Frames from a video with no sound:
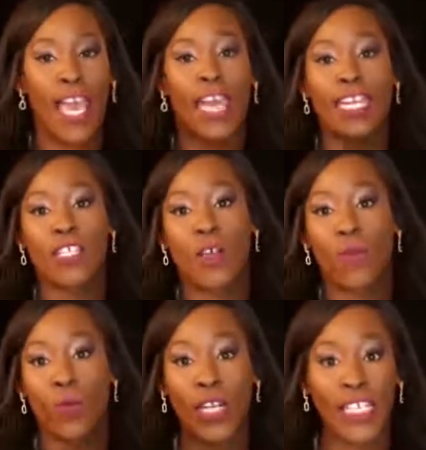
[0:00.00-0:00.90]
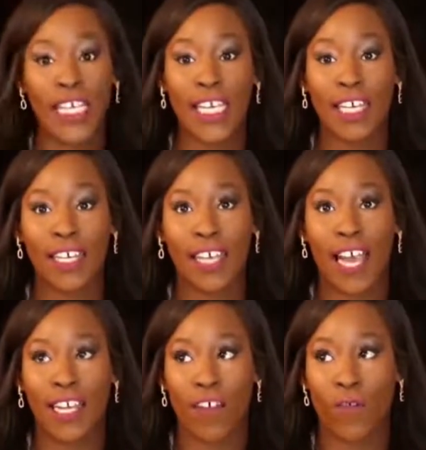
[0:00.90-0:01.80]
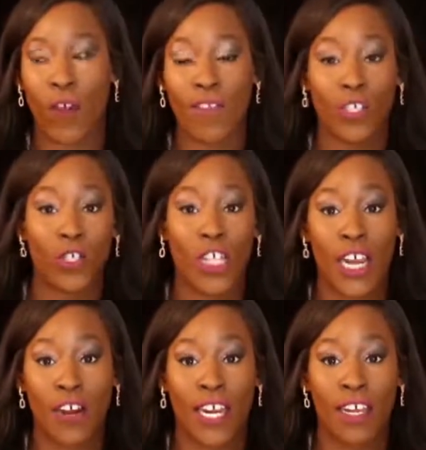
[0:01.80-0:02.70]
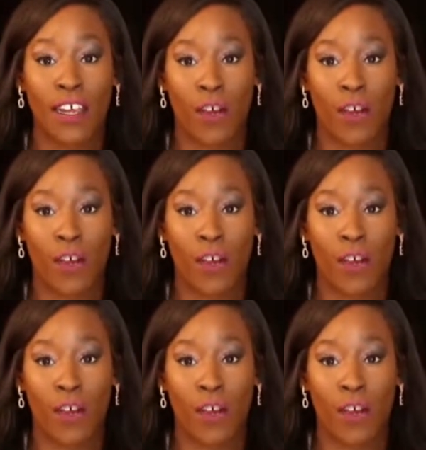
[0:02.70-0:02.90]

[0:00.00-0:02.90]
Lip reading: and it's really kind of revolutionary